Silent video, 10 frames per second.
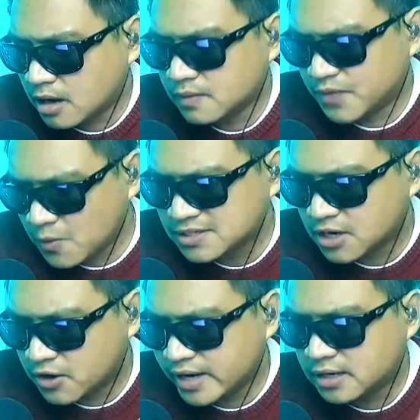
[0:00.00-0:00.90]
That was a
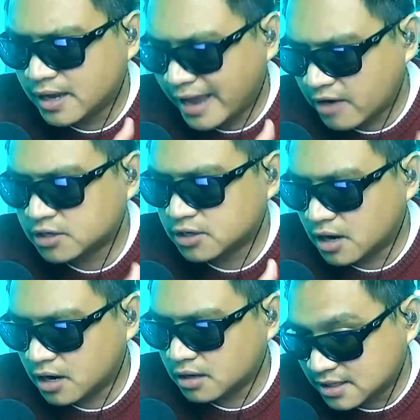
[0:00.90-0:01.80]
great character
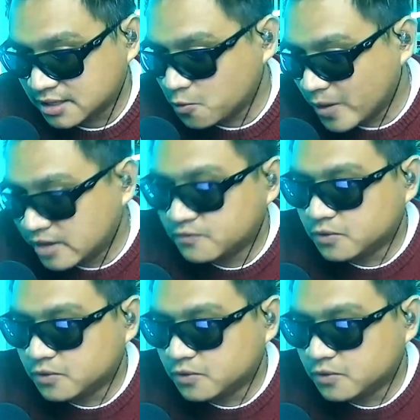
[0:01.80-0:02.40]
arc. It went full